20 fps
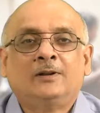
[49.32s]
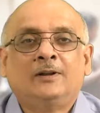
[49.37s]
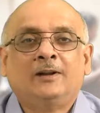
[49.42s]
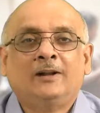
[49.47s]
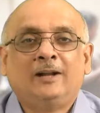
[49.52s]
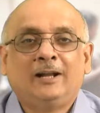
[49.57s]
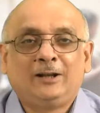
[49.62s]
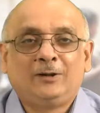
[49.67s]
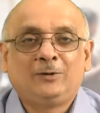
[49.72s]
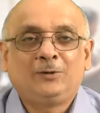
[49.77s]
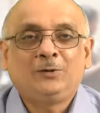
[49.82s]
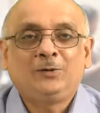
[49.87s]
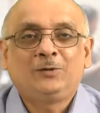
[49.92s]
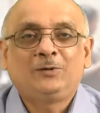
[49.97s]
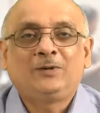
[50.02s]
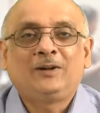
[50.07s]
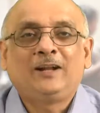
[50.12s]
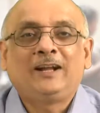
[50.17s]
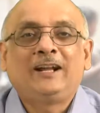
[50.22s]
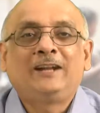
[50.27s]

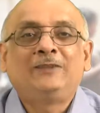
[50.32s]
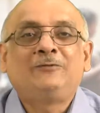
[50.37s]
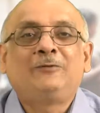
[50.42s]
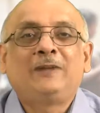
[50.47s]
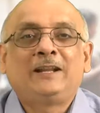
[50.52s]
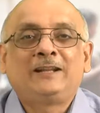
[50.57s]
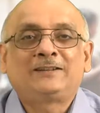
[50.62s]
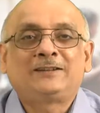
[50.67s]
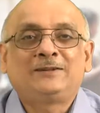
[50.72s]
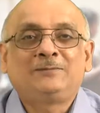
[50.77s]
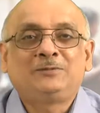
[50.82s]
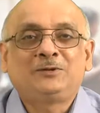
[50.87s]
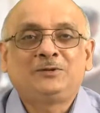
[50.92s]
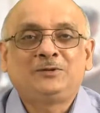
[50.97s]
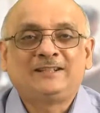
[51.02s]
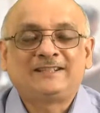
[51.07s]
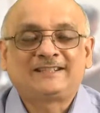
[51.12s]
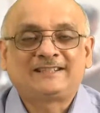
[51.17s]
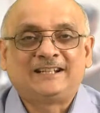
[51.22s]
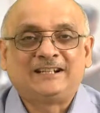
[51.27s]
Hello and welcome to
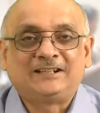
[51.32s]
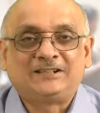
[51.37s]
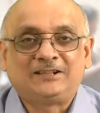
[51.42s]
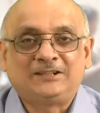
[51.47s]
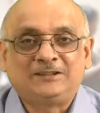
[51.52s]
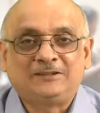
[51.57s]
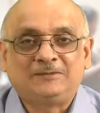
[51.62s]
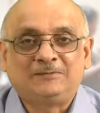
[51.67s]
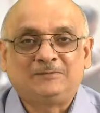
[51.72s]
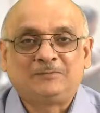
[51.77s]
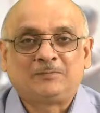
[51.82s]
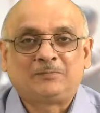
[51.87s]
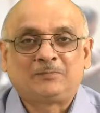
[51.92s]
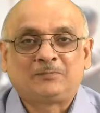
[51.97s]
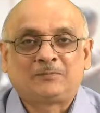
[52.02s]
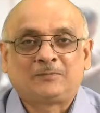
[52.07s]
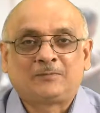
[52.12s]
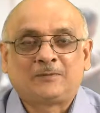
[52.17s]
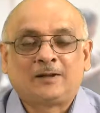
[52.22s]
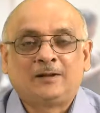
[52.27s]
this session.
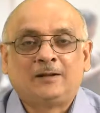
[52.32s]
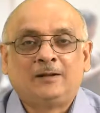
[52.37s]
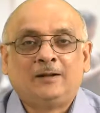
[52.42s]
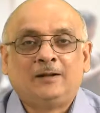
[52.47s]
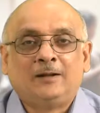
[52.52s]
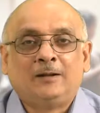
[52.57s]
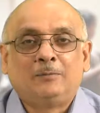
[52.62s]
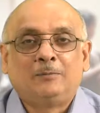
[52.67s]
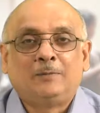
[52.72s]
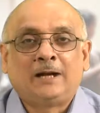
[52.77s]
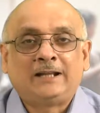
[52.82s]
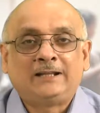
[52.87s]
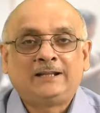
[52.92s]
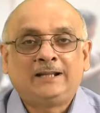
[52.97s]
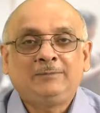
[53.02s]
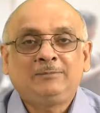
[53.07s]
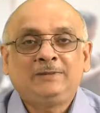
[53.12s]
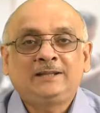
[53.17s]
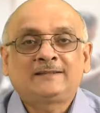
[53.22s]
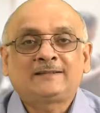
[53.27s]
My
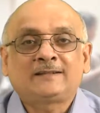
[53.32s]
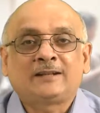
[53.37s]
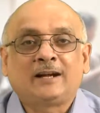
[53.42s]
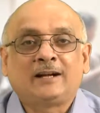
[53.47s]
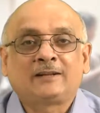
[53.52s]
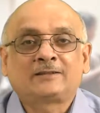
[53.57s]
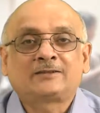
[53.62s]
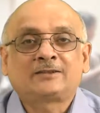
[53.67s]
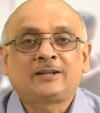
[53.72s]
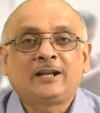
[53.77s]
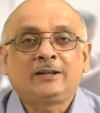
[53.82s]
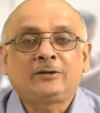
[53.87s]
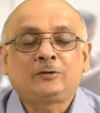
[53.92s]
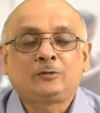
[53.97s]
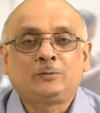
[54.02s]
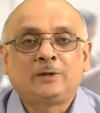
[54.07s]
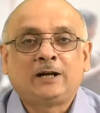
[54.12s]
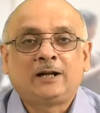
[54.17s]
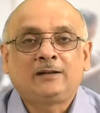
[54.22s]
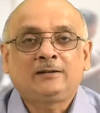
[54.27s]
name is Akshay
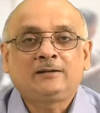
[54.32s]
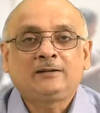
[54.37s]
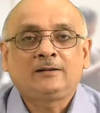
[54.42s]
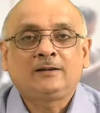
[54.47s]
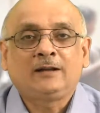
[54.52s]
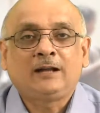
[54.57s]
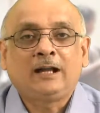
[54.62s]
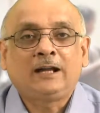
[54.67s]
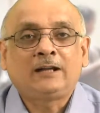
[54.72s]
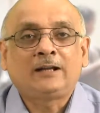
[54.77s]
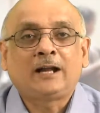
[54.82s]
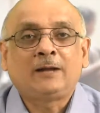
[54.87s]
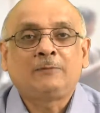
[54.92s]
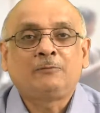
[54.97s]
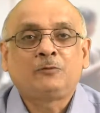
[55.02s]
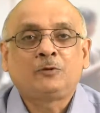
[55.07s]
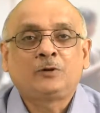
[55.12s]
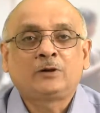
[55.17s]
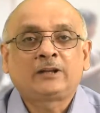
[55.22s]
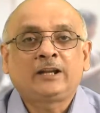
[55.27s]
Kumar and I am
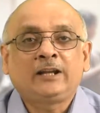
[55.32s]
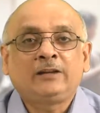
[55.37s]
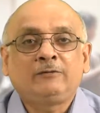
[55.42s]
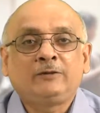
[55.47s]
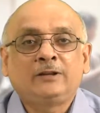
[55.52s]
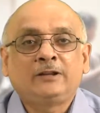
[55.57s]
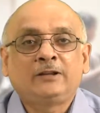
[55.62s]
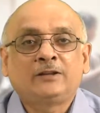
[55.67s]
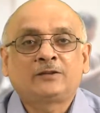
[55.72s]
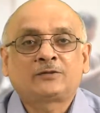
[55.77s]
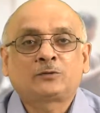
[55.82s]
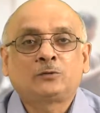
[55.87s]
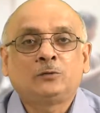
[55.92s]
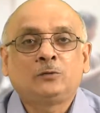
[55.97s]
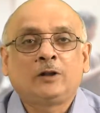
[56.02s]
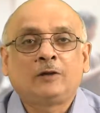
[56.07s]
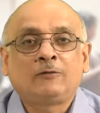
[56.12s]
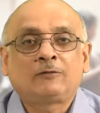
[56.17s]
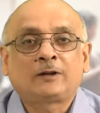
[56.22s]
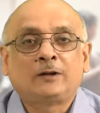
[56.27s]
working with the
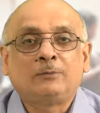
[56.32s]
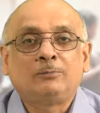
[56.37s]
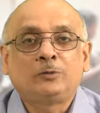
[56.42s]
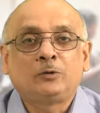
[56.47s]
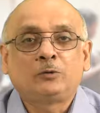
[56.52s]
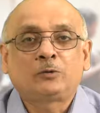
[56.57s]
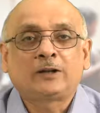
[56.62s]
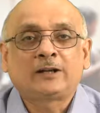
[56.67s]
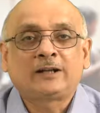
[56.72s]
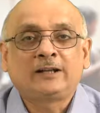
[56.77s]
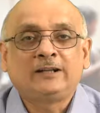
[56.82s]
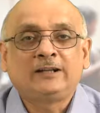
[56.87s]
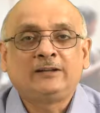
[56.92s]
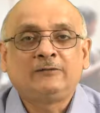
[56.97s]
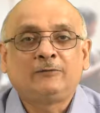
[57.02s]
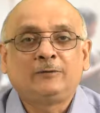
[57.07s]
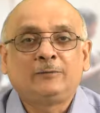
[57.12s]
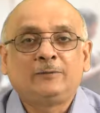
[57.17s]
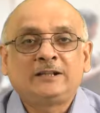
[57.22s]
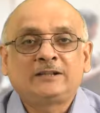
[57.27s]
School of Computer and
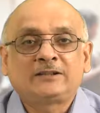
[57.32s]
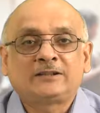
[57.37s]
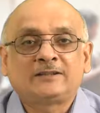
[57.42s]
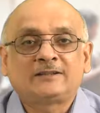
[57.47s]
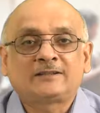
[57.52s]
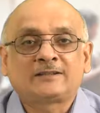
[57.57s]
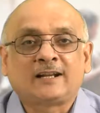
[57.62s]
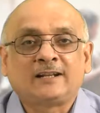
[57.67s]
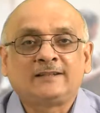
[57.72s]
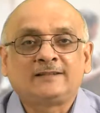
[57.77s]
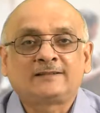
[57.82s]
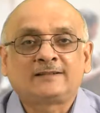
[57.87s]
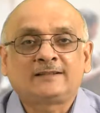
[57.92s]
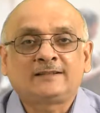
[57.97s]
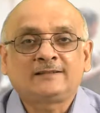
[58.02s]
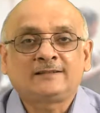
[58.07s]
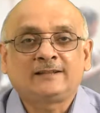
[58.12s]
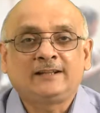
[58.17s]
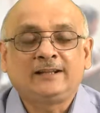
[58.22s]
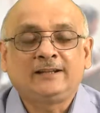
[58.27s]
Information
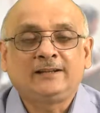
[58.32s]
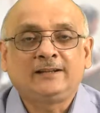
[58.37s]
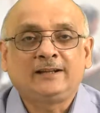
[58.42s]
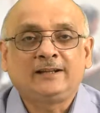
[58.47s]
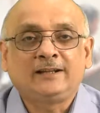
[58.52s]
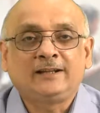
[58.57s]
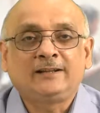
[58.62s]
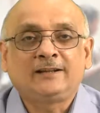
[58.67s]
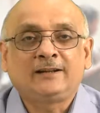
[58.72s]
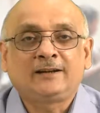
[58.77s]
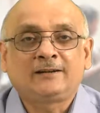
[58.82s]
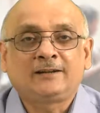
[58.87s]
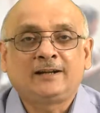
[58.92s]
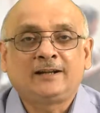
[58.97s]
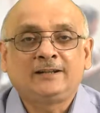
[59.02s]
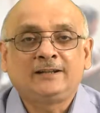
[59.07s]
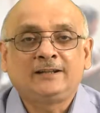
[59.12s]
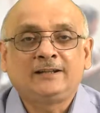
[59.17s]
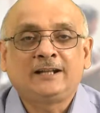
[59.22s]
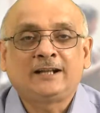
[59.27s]
Sciences in the Indira
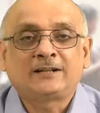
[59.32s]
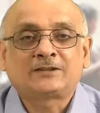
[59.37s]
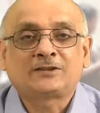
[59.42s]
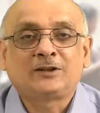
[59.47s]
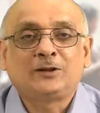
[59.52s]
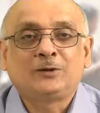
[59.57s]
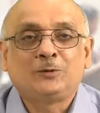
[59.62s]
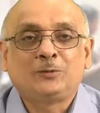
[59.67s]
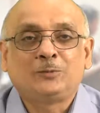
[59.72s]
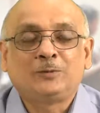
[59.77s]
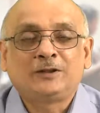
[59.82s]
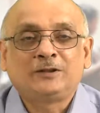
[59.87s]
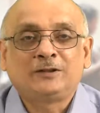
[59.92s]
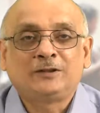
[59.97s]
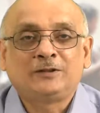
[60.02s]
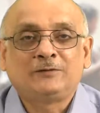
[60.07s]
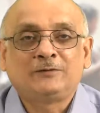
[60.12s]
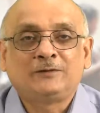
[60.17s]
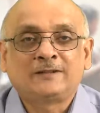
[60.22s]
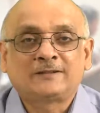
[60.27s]
Gandhi National Open
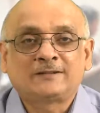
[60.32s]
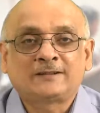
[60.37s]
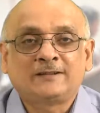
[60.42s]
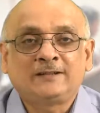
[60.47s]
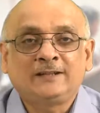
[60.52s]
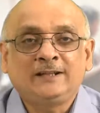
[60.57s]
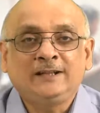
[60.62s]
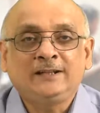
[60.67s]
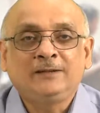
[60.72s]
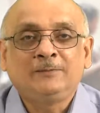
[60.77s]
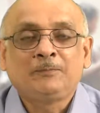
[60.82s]
University,